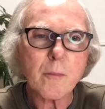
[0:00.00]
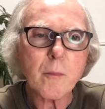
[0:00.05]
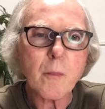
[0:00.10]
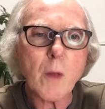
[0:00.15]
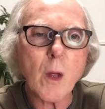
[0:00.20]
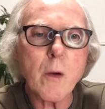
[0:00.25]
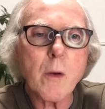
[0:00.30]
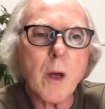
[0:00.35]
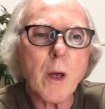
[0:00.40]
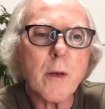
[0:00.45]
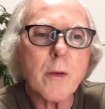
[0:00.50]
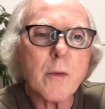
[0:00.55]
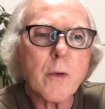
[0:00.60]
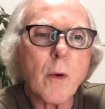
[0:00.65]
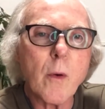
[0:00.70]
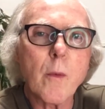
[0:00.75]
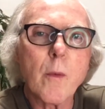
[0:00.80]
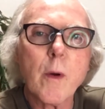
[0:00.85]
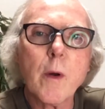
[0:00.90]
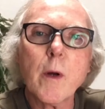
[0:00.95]
Okay,
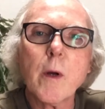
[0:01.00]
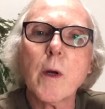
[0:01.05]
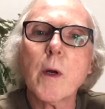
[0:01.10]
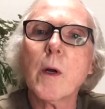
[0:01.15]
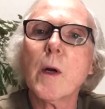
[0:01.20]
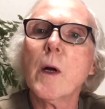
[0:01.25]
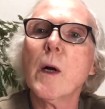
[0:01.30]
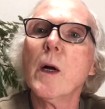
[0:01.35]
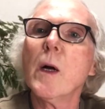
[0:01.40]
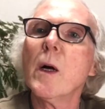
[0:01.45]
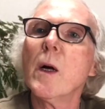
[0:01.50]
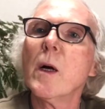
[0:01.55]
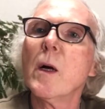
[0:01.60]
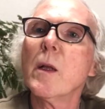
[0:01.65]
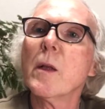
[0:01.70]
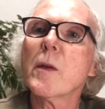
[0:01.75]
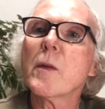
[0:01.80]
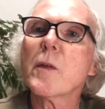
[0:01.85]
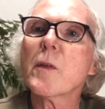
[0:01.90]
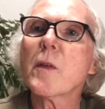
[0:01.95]
so
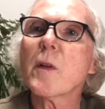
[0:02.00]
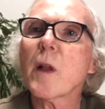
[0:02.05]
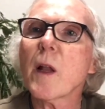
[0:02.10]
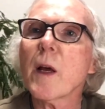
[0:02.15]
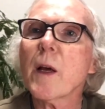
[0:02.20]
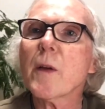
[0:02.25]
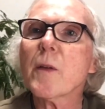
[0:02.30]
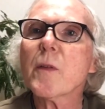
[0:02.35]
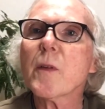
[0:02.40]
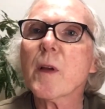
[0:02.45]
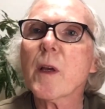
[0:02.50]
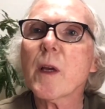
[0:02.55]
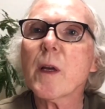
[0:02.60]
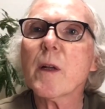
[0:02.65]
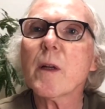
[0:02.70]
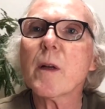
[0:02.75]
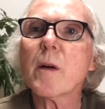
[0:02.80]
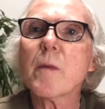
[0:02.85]
this is the last again